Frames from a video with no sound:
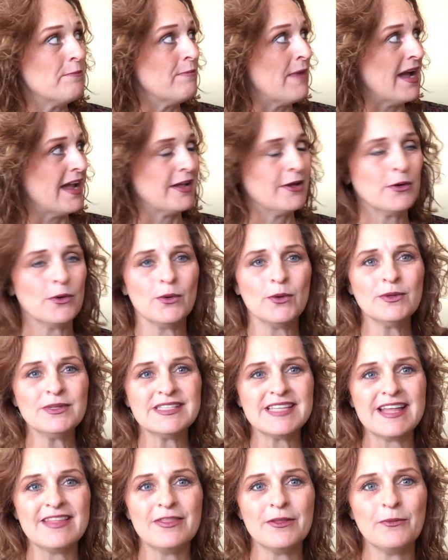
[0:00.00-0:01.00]
my goals
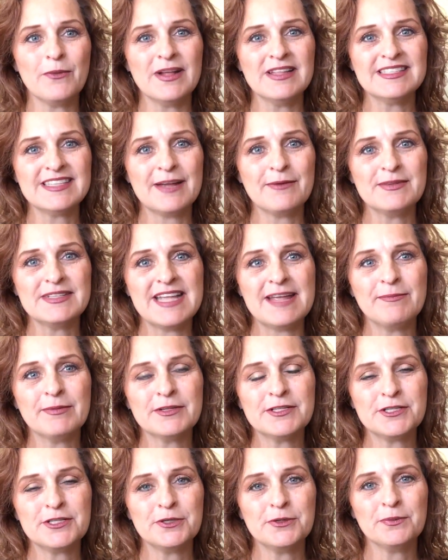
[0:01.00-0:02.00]
and the ones I was able
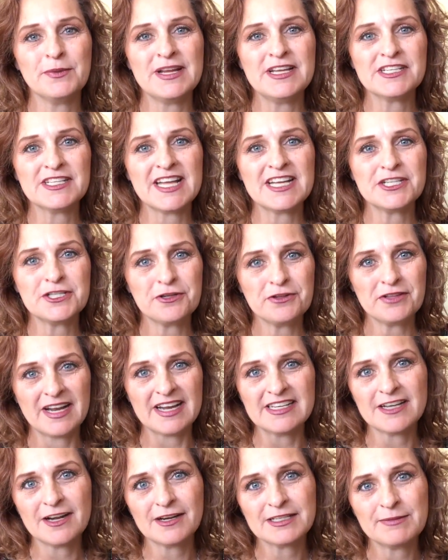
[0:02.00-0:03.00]
to reach last year that I
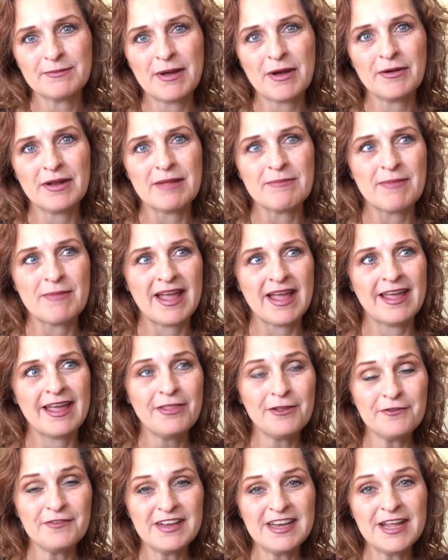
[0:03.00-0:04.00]
talked about in my
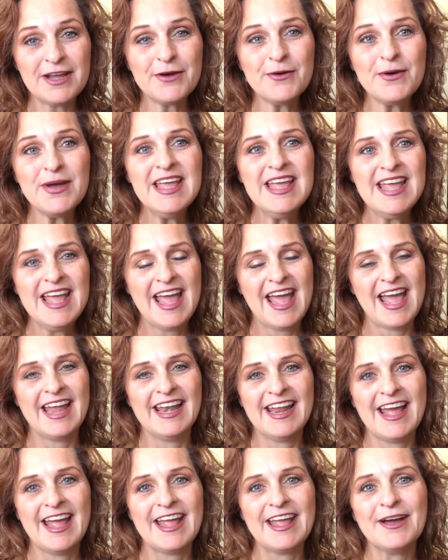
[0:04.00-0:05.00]
other video. And
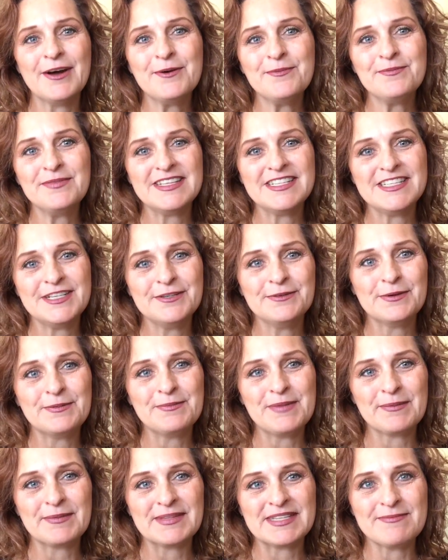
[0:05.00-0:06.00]
I hope that you will be
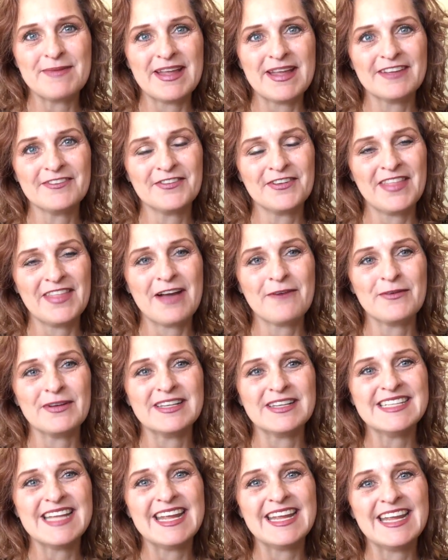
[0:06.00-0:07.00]
able to make it for that
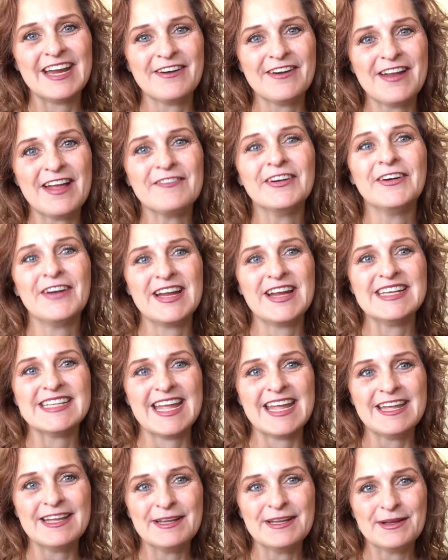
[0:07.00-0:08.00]
one. Take care and have a great
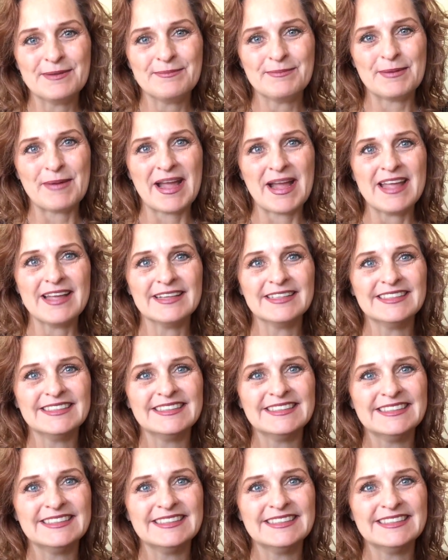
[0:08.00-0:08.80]
day. Bye-bye.